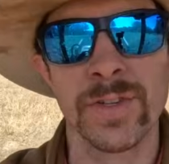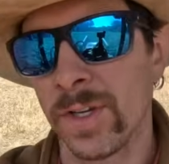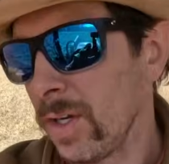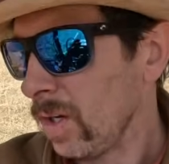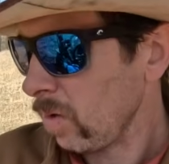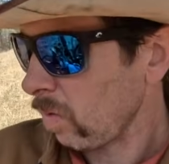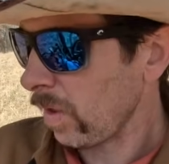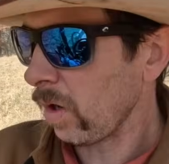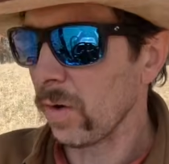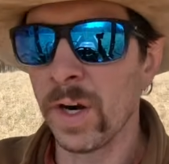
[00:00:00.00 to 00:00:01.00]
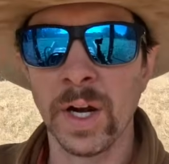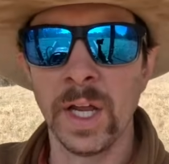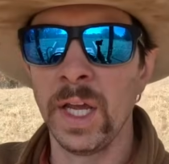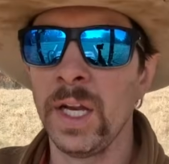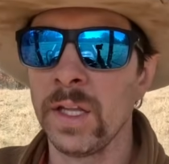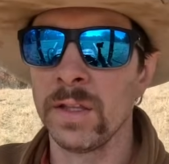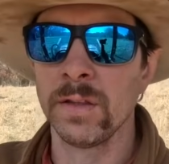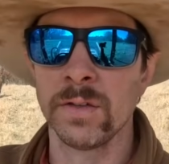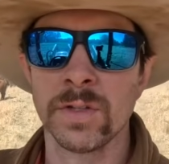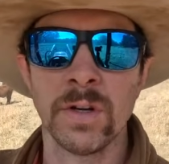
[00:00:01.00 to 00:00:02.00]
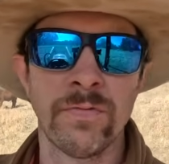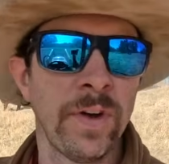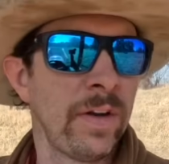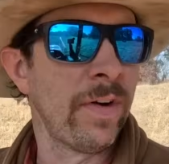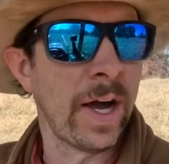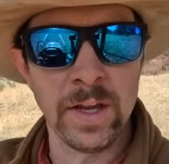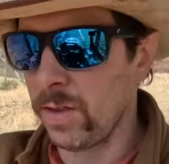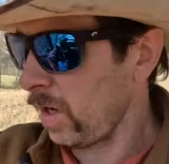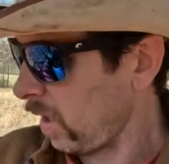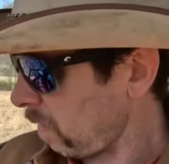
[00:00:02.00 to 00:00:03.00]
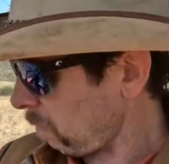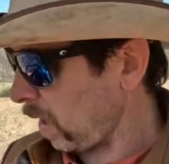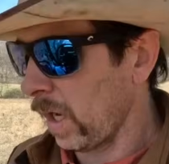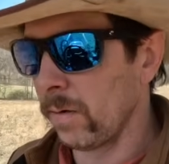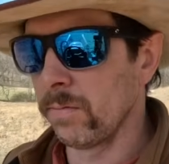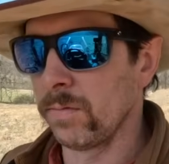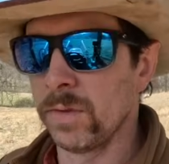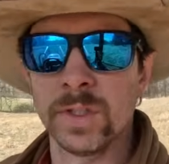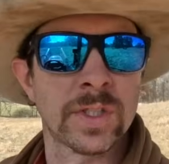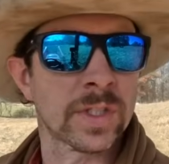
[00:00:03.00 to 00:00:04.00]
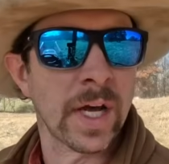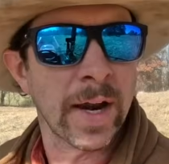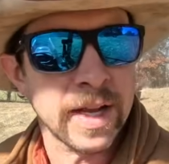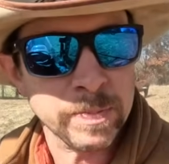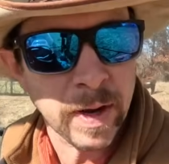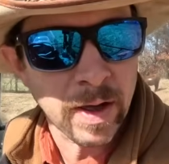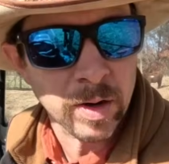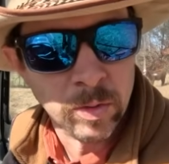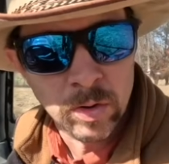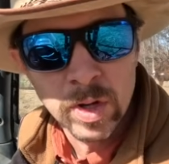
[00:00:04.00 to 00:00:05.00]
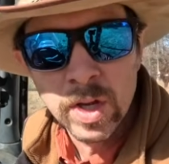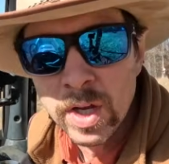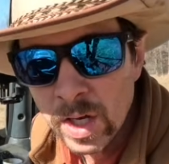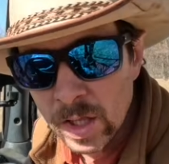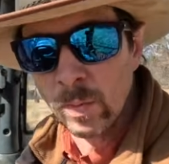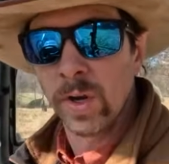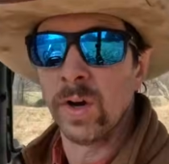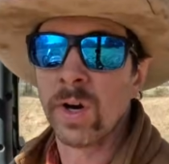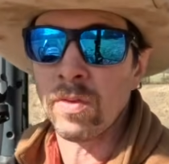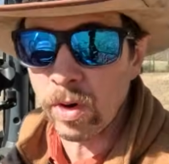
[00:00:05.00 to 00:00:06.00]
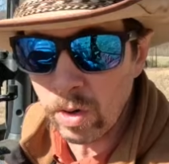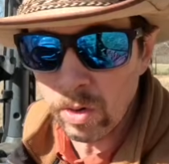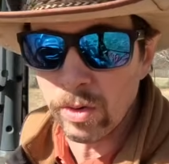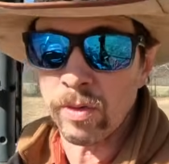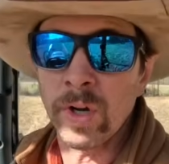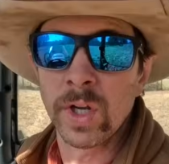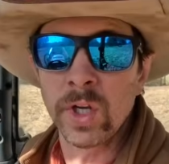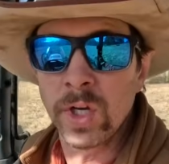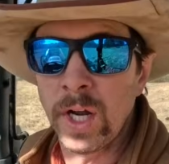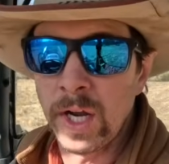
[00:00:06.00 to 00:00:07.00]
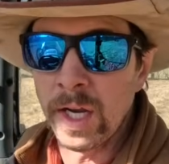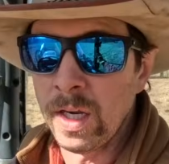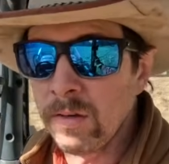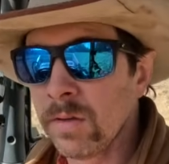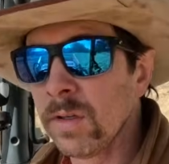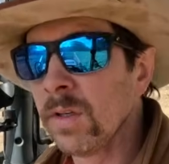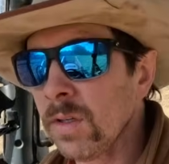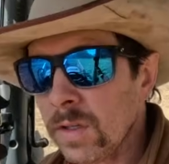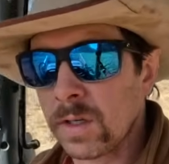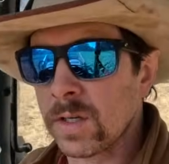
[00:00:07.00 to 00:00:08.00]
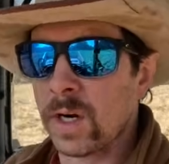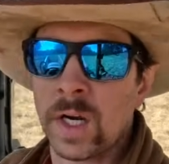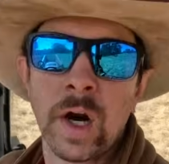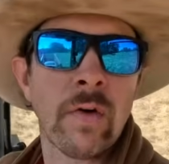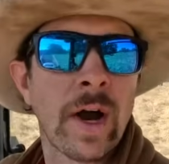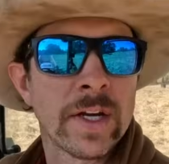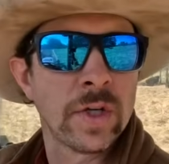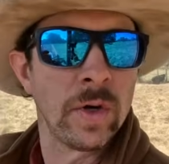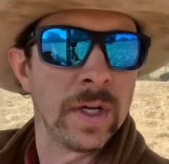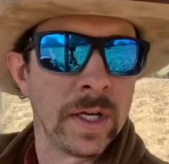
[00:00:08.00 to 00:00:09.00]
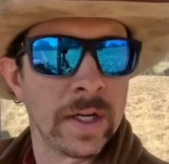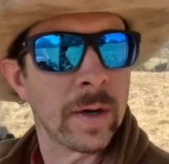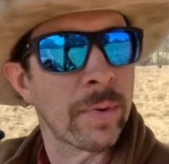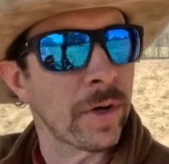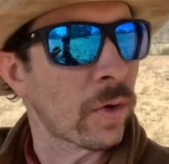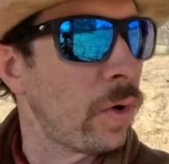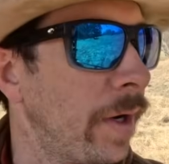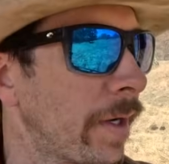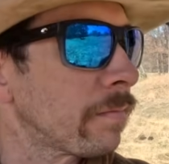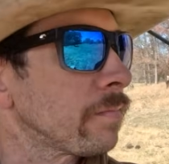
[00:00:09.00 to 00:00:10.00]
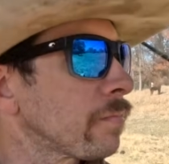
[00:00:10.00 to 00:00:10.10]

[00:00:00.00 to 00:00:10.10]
They're gonna eat it, there's good feed value there, but it's just not as palatable. And then we unroll the really good hay, because they're gonna go right to it and eat it up pretty quick.